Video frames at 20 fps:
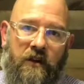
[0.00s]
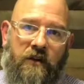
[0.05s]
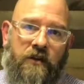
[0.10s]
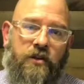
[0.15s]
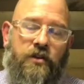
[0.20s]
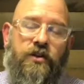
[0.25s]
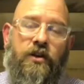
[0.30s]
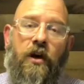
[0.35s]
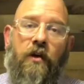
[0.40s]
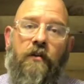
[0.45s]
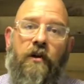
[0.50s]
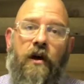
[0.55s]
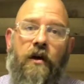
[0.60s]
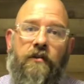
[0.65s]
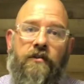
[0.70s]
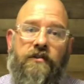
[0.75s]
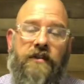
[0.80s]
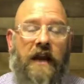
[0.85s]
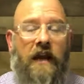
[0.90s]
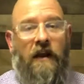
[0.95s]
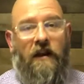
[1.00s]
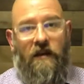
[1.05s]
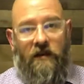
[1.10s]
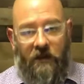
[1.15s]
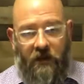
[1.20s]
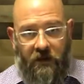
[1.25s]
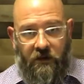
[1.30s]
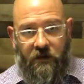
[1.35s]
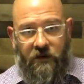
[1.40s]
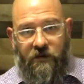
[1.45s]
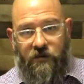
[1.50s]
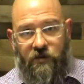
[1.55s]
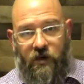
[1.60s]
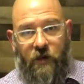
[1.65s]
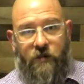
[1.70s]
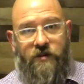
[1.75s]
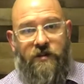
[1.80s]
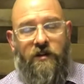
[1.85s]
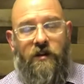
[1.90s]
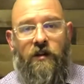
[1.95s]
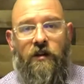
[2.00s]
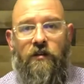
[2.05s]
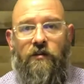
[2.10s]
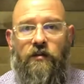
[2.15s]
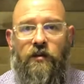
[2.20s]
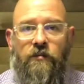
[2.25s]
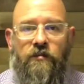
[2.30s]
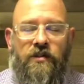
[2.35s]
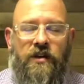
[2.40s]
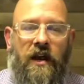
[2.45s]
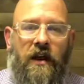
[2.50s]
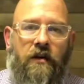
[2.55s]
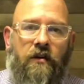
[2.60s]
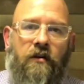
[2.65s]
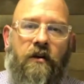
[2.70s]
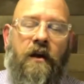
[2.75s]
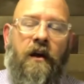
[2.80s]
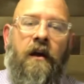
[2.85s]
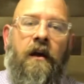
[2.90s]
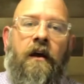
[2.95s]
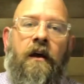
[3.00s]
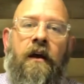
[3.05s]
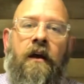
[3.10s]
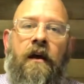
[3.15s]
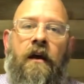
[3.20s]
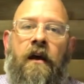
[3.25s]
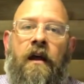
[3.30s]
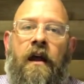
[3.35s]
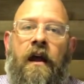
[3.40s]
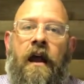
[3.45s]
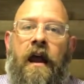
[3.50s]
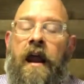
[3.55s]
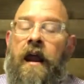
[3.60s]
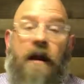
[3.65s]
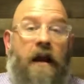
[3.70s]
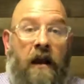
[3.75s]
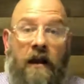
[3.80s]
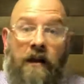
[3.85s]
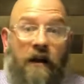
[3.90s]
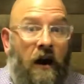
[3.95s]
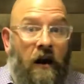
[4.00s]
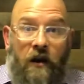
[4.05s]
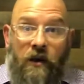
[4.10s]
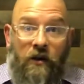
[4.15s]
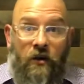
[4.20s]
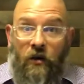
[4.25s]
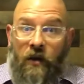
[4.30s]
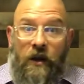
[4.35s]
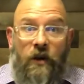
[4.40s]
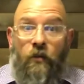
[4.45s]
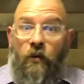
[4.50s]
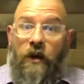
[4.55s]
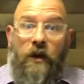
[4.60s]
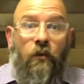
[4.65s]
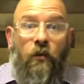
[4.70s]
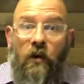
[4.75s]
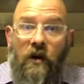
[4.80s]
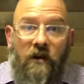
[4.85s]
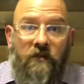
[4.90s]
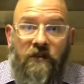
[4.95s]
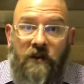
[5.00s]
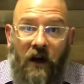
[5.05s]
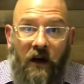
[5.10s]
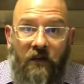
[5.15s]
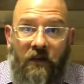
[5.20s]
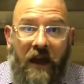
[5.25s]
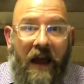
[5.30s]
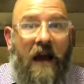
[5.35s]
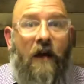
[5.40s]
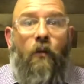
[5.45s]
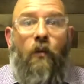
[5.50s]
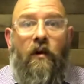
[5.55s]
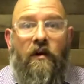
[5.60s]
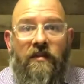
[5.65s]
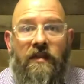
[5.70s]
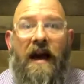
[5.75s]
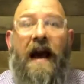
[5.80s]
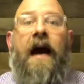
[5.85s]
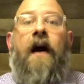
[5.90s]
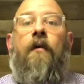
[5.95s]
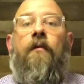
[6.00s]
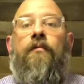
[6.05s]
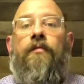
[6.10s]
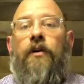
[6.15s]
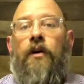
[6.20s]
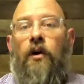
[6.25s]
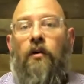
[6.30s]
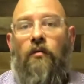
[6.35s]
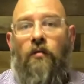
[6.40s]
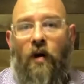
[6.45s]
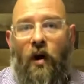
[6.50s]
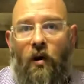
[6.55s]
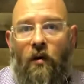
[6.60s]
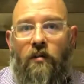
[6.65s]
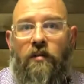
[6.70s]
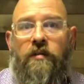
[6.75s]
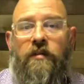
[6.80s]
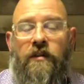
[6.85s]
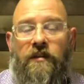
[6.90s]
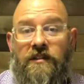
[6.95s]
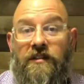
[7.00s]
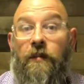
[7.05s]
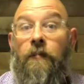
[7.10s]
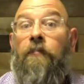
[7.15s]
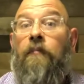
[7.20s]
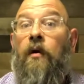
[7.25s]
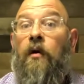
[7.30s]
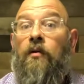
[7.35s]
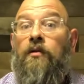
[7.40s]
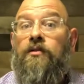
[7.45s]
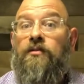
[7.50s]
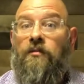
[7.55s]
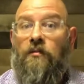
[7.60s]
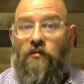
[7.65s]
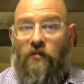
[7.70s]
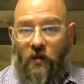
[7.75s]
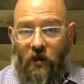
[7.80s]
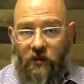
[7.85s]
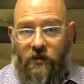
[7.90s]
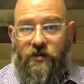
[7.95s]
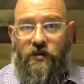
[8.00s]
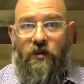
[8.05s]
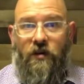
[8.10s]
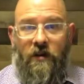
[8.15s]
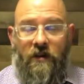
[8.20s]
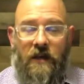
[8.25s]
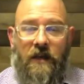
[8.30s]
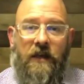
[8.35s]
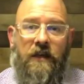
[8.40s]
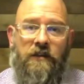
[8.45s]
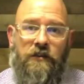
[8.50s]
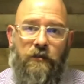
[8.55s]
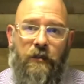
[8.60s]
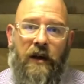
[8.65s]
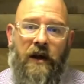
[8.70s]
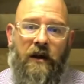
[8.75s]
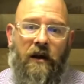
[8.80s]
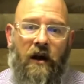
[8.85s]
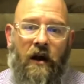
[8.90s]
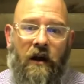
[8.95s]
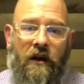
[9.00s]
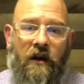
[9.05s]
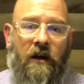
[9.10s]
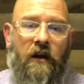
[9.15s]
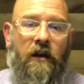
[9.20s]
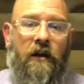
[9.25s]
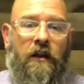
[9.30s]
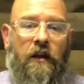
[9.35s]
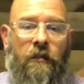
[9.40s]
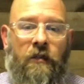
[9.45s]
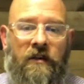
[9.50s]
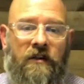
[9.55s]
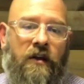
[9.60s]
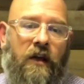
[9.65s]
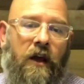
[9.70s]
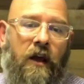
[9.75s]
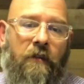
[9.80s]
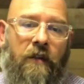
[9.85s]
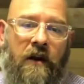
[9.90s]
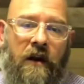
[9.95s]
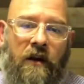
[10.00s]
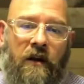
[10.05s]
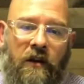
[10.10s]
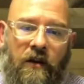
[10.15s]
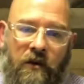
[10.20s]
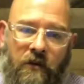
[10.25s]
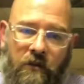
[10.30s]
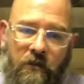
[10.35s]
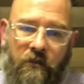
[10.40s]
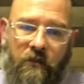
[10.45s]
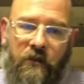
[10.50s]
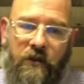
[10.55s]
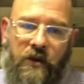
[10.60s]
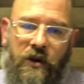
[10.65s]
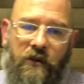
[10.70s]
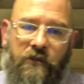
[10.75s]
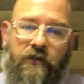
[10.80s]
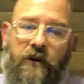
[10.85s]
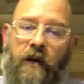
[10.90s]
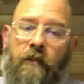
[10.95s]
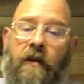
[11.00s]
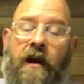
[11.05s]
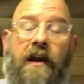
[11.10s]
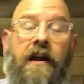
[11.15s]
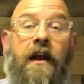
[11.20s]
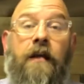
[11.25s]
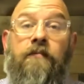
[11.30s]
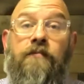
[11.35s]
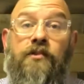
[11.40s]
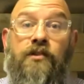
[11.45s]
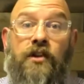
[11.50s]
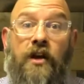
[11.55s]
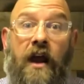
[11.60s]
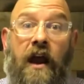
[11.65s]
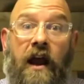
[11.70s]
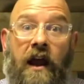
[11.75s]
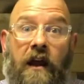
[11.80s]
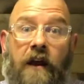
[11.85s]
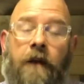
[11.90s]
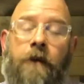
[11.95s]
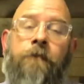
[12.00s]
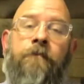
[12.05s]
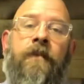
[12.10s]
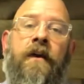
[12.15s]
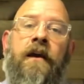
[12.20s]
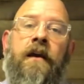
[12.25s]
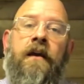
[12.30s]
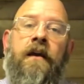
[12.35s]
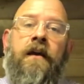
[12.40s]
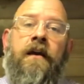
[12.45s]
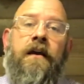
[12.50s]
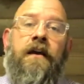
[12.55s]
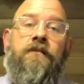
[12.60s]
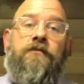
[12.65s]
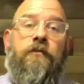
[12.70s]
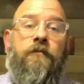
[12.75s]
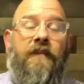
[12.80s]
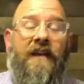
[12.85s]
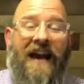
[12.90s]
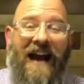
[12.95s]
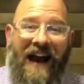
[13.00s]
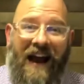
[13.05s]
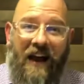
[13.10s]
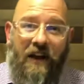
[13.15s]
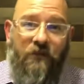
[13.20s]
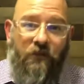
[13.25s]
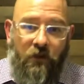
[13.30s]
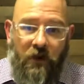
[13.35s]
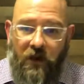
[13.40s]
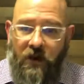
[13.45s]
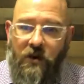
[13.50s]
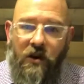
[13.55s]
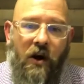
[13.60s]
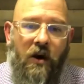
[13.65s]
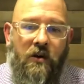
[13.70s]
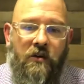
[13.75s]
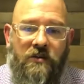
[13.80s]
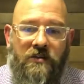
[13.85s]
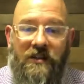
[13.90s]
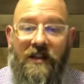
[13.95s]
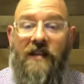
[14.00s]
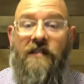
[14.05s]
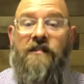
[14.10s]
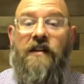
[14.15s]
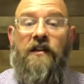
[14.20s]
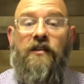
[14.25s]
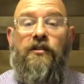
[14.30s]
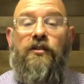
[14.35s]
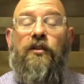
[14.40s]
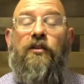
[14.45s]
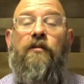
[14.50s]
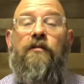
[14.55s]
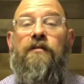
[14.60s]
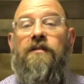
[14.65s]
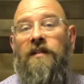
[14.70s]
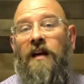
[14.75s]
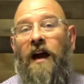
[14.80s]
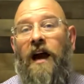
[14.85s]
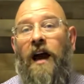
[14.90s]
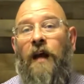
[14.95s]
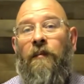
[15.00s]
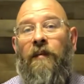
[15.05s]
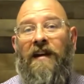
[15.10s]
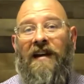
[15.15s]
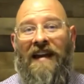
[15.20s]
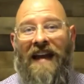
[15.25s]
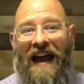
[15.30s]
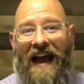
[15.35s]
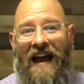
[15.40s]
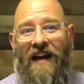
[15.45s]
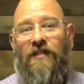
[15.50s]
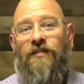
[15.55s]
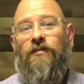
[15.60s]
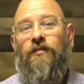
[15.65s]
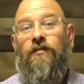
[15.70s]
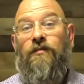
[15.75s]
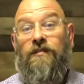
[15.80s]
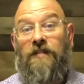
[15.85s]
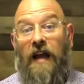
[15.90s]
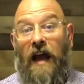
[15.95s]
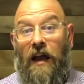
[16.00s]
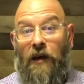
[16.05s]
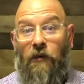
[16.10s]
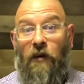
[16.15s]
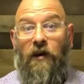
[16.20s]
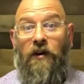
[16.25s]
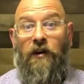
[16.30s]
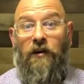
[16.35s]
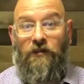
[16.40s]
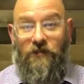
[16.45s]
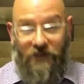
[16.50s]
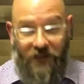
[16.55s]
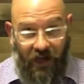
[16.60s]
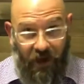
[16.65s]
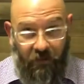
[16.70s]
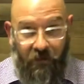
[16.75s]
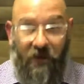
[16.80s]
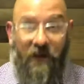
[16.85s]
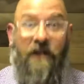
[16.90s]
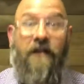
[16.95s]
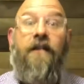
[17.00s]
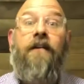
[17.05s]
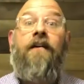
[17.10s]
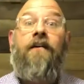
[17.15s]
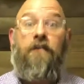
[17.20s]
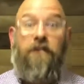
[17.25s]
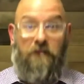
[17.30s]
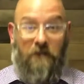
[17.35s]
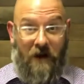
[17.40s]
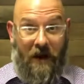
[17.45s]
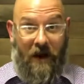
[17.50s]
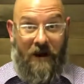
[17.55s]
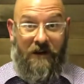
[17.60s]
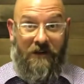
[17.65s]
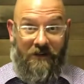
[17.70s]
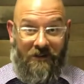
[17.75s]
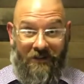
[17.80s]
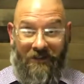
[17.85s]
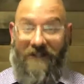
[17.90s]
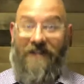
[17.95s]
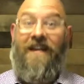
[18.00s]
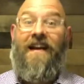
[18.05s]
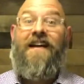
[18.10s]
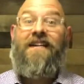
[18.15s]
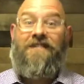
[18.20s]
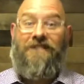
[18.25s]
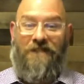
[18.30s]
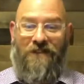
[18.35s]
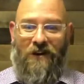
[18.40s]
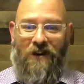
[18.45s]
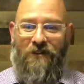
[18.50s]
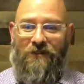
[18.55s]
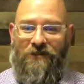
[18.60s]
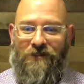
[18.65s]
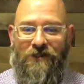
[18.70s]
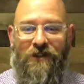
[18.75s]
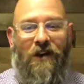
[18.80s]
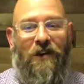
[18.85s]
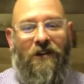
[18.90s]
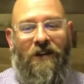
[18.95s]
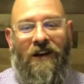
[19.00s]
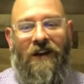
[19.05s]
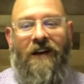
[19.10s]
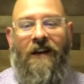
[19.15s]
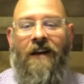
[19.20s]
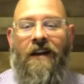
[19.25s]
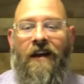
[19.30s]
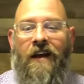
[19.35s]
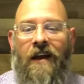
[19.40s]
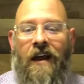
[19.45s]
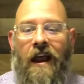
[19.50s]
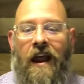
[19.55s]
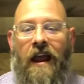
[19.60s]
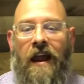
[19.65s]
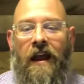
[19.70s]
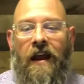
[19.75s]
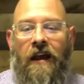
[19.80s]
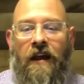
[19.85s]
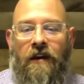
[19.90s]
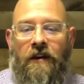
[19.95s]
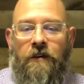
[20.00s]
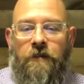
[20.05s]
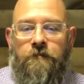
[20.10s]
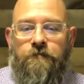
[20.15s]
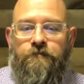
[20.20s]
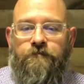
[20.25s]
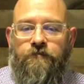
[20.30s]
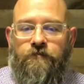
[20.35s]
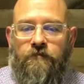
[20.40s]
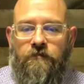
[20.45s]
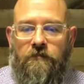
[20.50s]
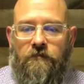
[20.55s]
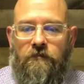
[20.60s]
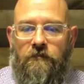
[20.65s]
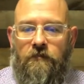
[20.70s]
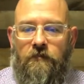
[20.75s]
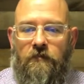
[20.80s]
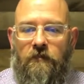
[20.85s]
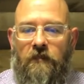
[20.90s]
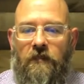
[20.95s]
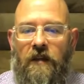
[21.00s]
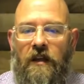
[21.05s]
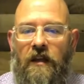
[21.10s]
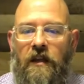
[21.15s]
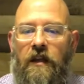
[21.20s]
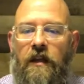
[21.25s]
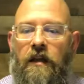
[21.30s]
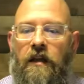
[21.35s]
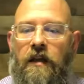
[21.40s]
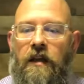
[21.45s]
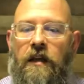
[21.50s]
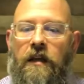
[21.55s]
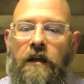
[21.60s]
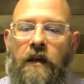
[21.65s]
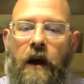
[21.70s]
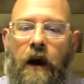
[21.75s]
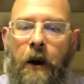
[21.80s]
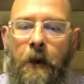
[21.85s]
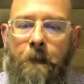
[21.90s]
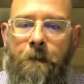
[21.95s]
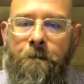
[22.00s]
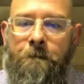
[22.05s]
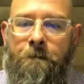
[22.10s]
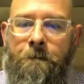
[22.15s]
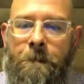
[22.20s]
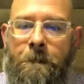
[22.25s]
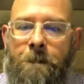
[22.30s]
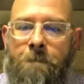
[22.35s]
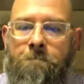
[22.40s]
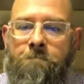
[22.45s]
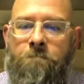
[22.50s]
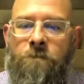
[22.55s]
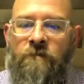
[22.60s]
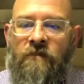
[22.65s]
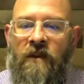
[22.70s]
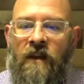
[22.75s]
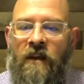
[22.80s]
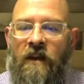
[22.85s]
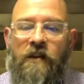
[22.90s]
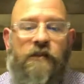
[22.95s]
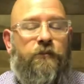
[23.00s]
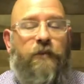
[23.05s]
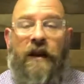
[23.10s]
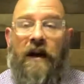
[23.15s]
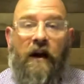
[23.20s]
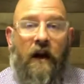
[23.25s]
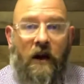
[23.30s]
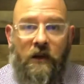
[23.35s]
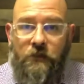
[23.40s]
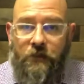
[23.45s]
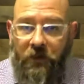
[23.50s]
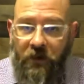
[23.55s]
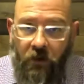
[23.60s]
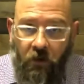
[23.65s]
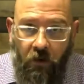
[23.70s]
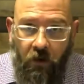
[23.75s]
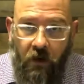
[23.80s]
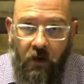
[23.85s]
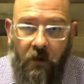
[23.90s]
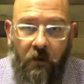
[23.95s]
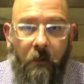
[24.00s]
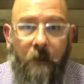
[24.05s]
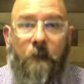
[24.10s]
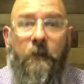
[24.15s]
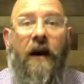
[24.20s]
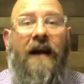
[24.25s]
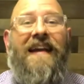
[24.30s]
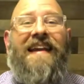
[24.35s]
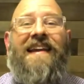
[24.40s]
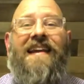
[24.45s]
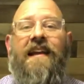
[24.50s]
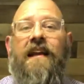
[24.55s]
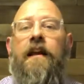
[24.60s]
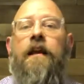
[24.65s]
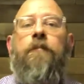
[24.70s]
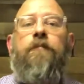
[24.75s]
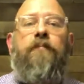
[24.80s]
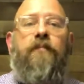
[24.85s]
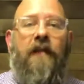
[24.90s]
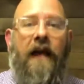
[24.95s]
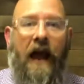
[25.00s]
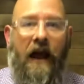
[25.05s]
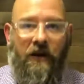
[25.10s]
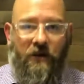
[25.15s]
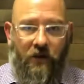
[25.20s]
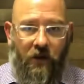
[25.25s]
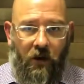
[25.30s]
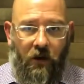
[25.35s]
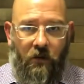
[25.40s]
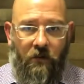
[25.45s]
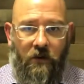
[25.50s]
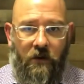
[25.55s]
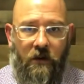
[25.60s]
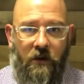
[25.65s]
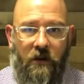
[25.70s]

show notes and in the description of the YouTube channel. And not, you know, he wouldn't have done that without the growth, this emotional growth journey that he's been on. Let me tell you about another dear friend of mine named Jay. He's from the Ivory Coast. He is a two-time national Taekwondo champion, right? It's no joke. And he's been an entrepreneur, but he plateaued